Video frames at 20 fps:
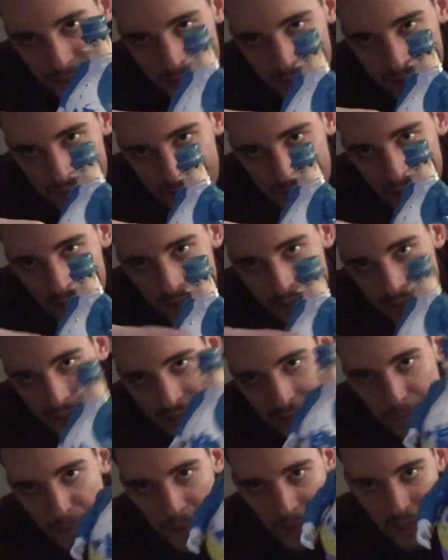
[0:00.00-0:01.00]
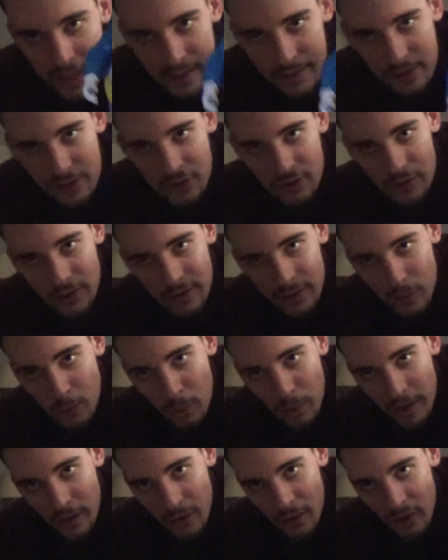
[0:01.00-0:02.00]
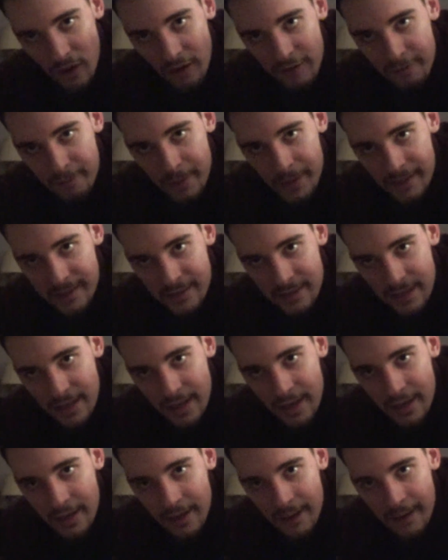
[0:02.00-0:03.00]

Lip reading: has got, like, the paint is starting to wear off, but